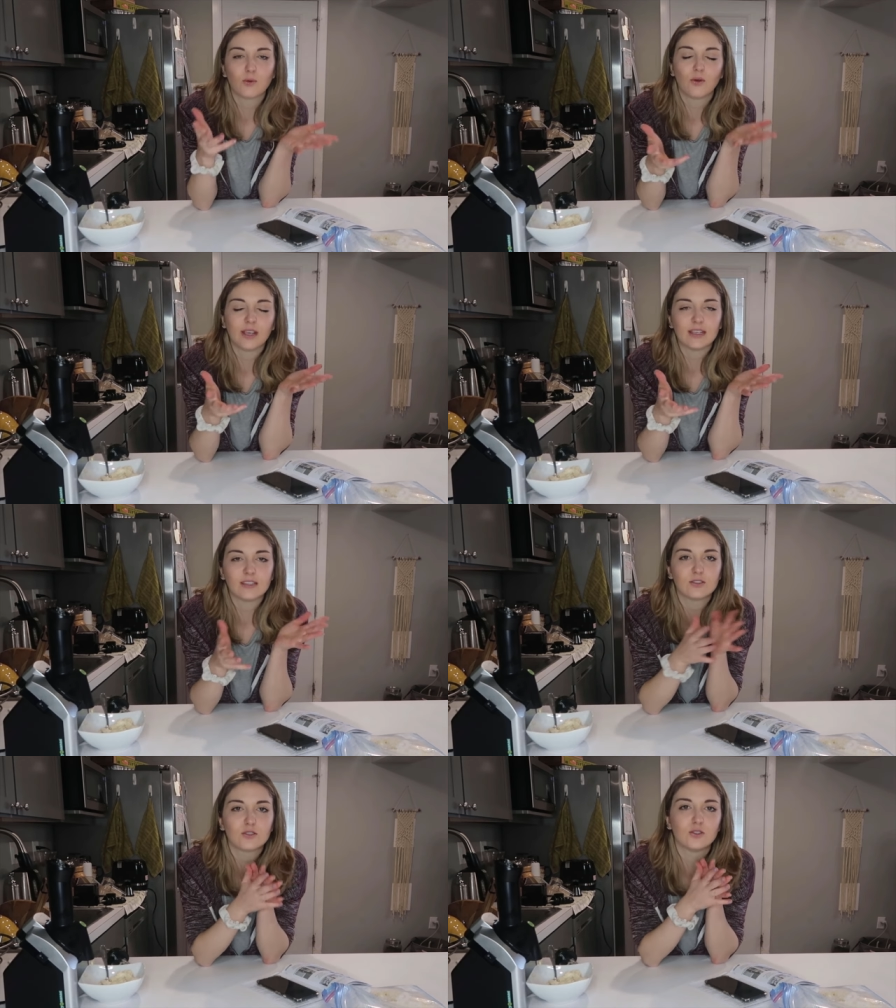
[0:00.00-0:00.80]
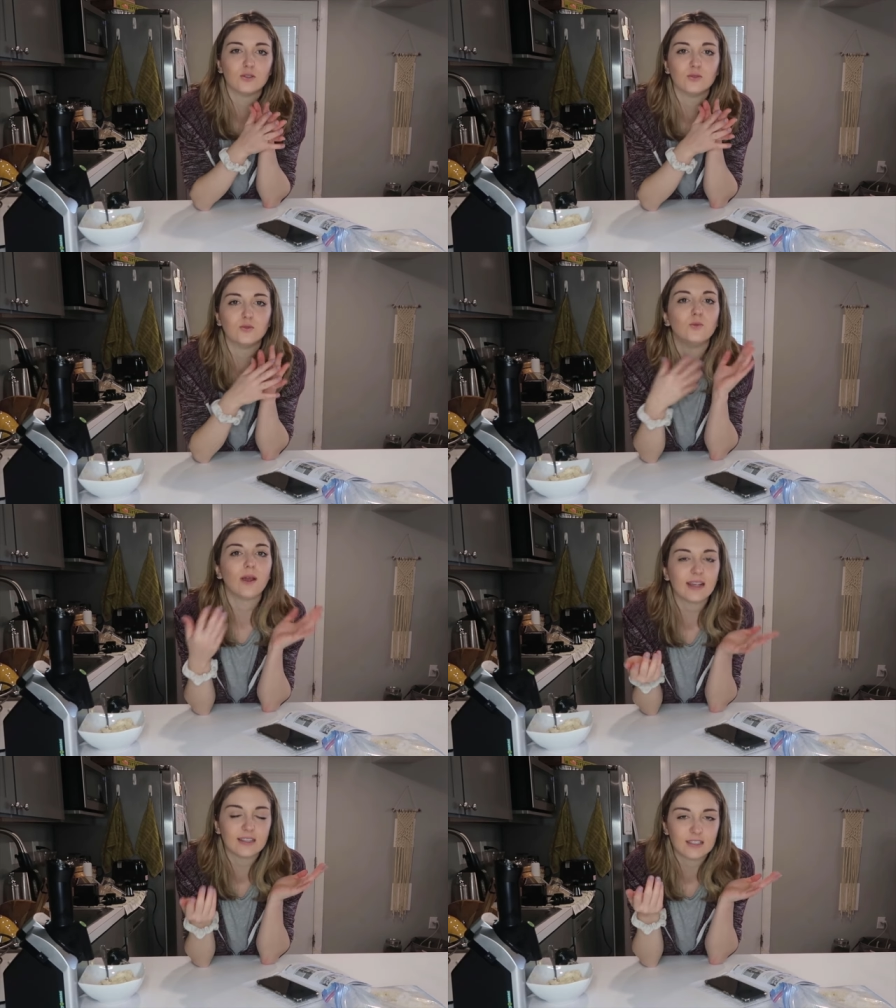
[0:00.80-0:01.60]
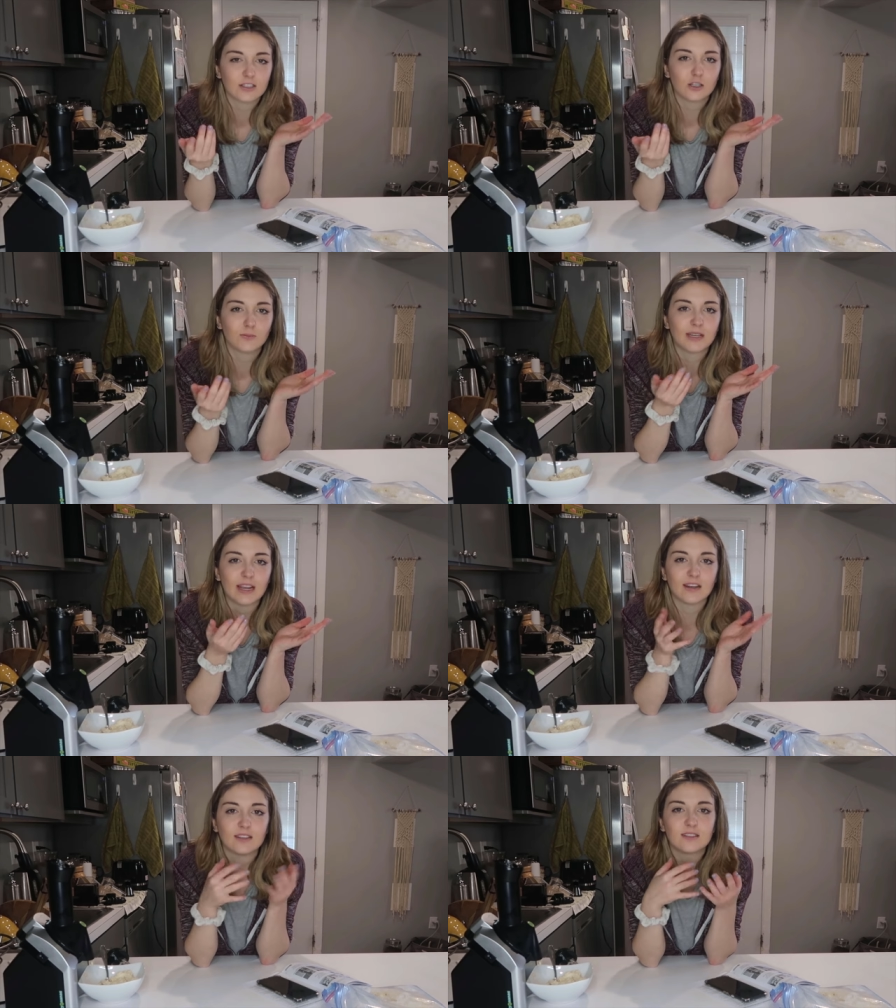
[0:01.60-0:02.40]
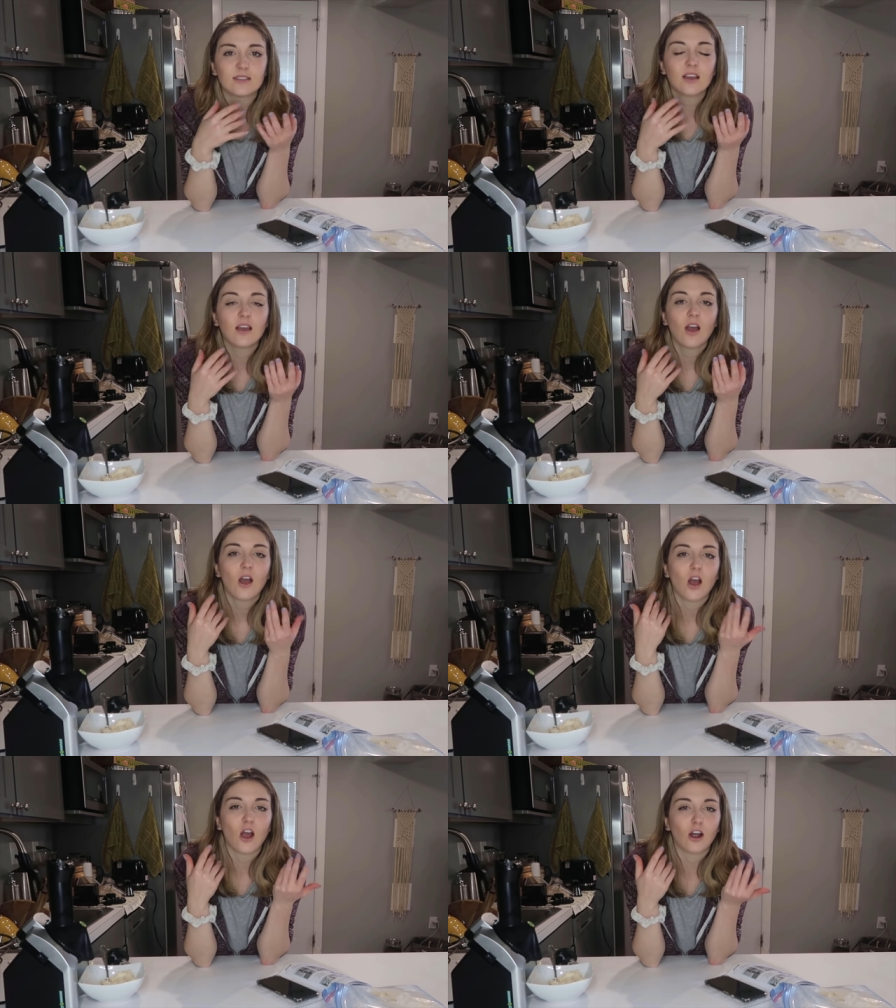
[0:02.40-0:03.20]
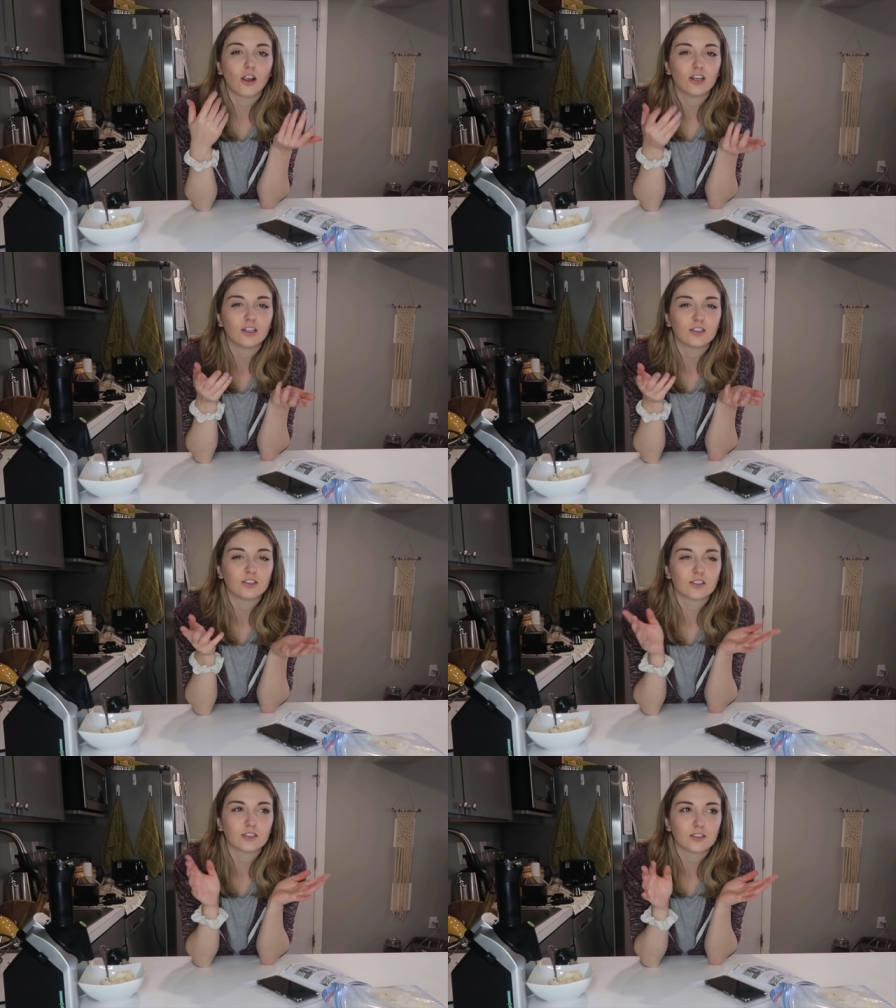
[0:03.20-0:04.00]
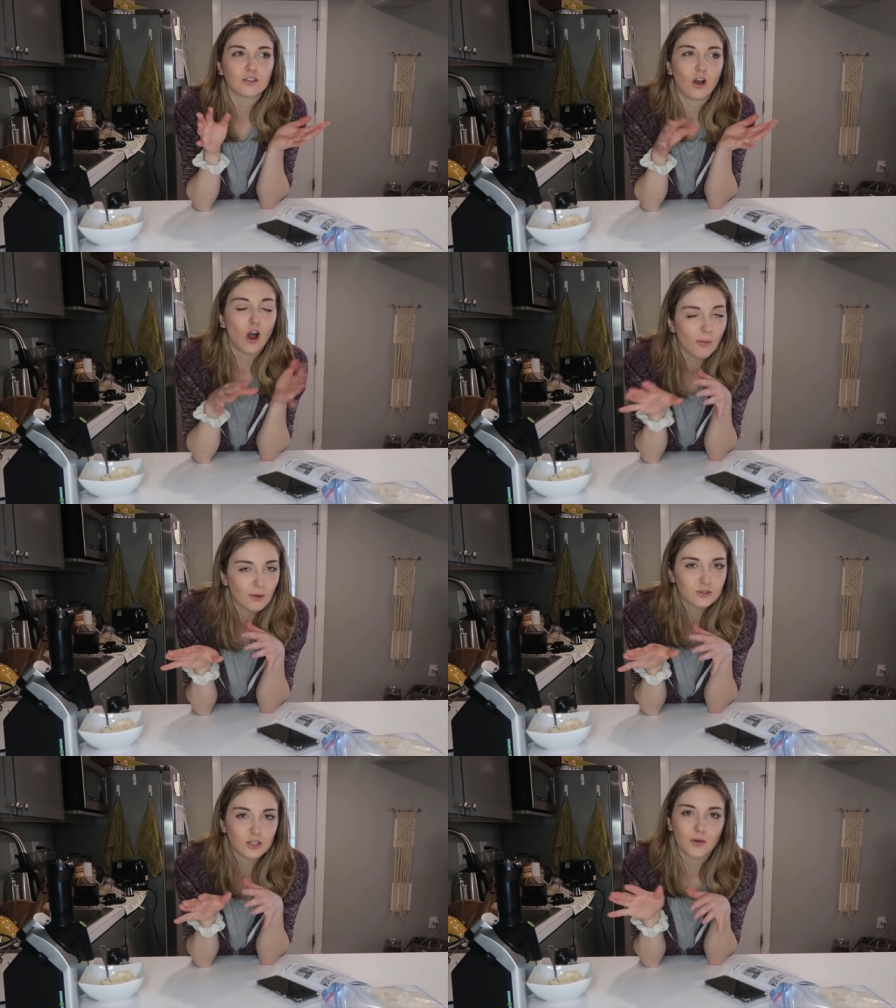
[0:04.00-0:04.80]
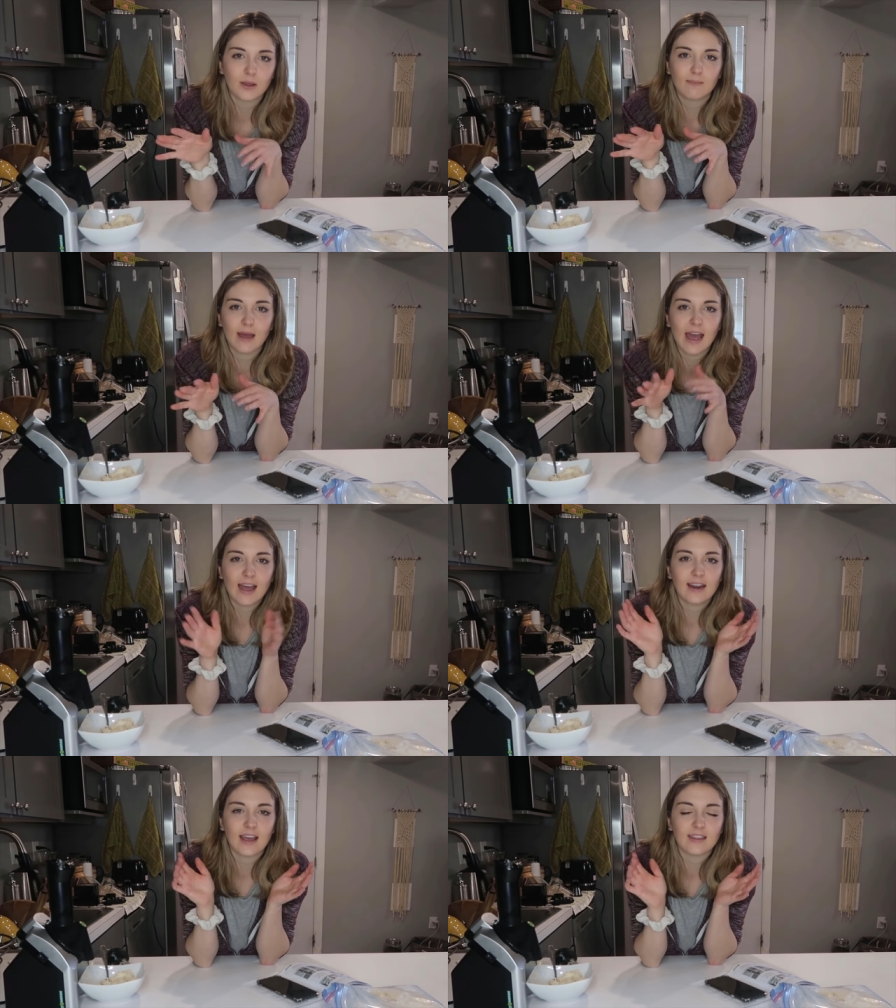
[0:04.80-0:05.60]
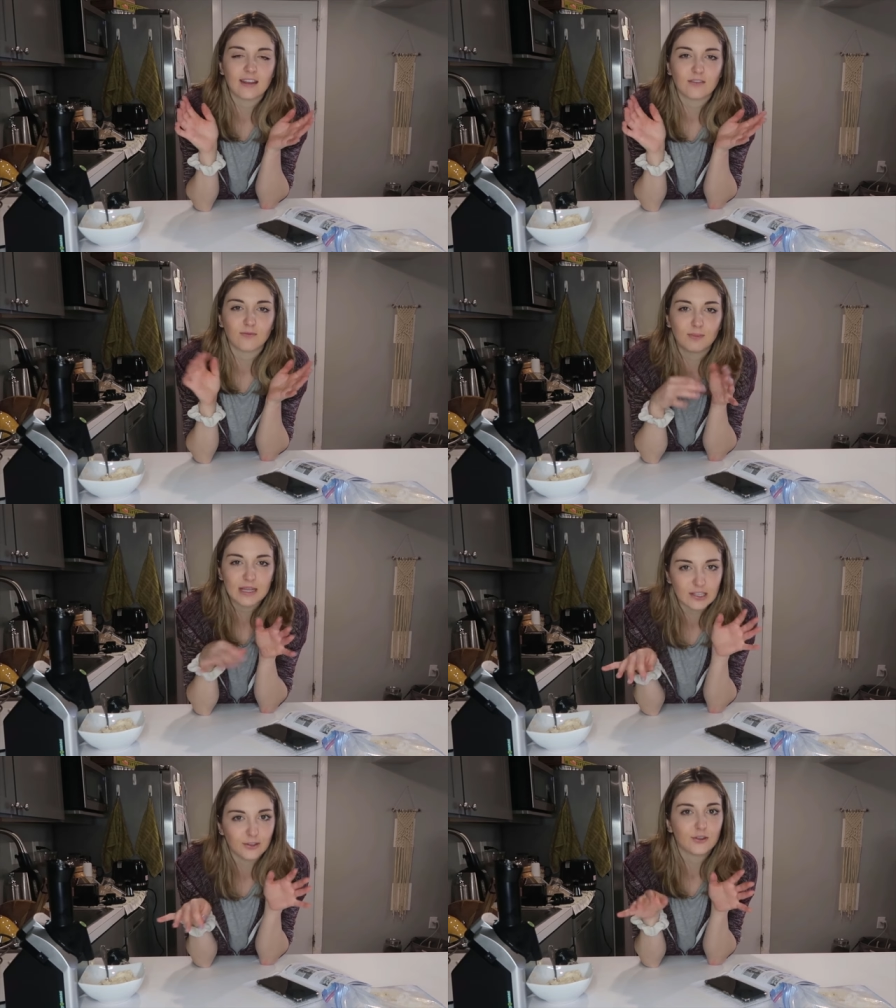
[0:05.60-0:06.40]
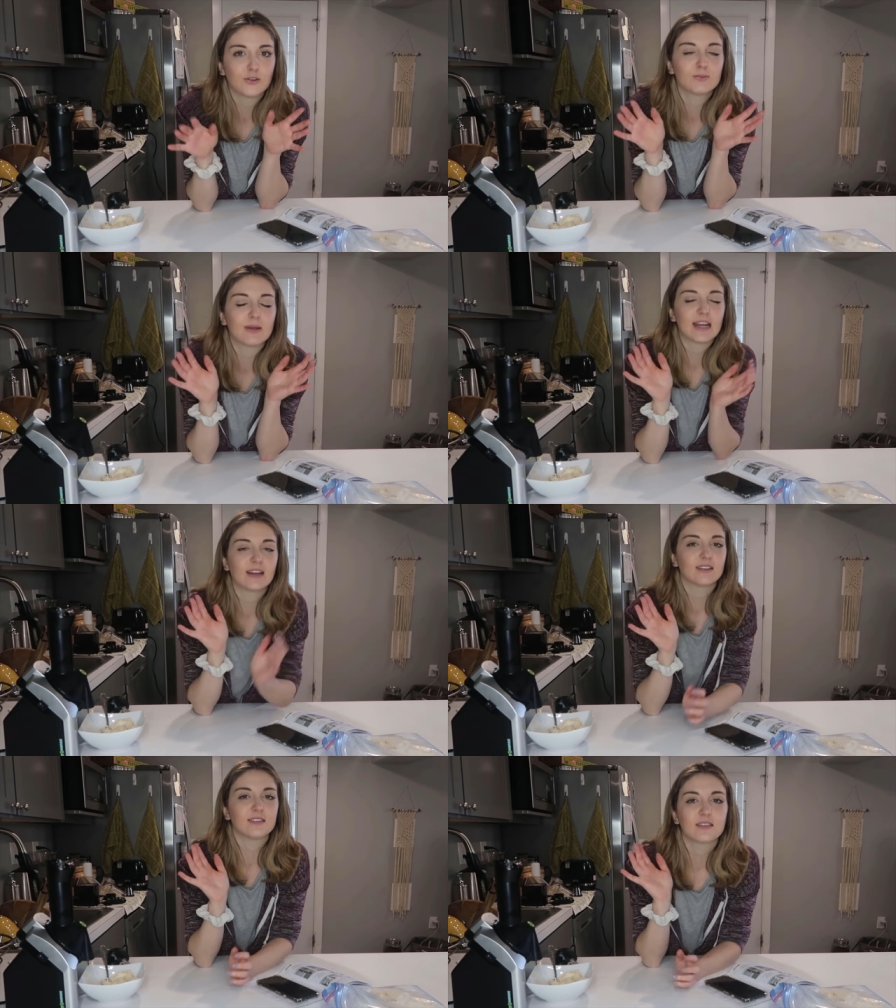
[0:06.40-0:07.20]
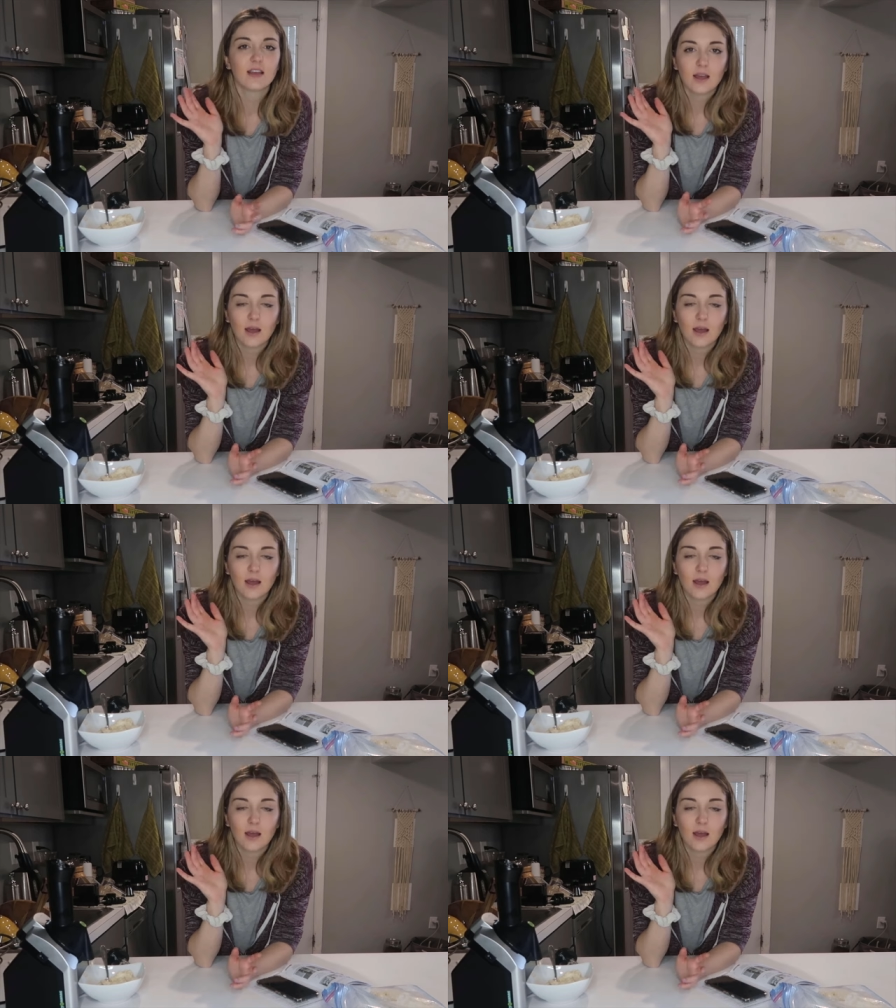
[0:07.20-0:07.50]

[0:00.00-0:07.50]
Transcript: the point is to wait until your bananas are almost going bad and then peel those bananas,